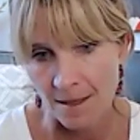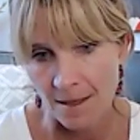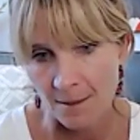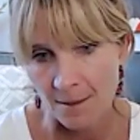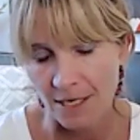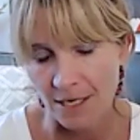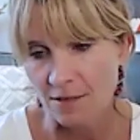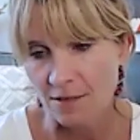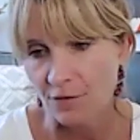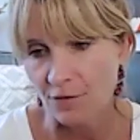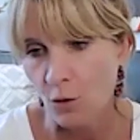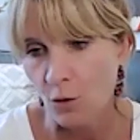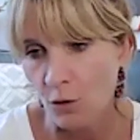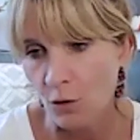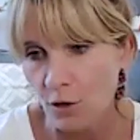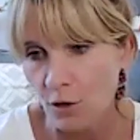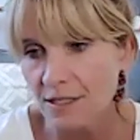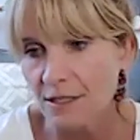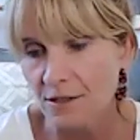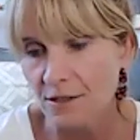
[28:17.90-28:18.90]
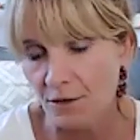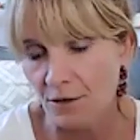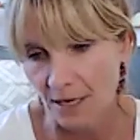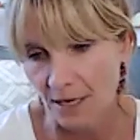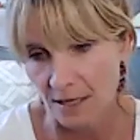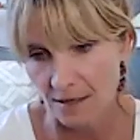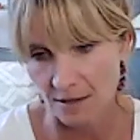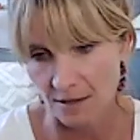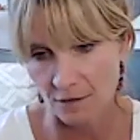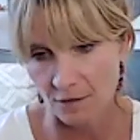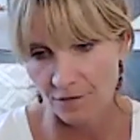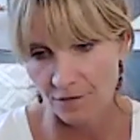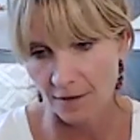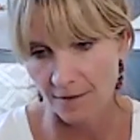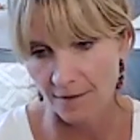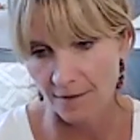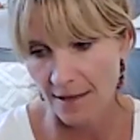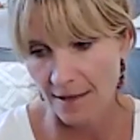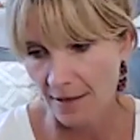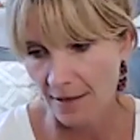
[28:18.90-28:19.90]
because of course it's okay that you
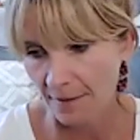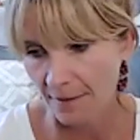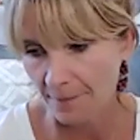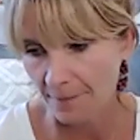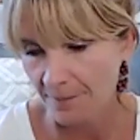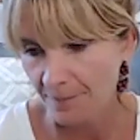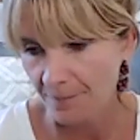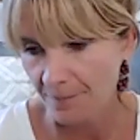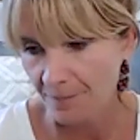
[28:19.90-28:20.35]
feel that thing.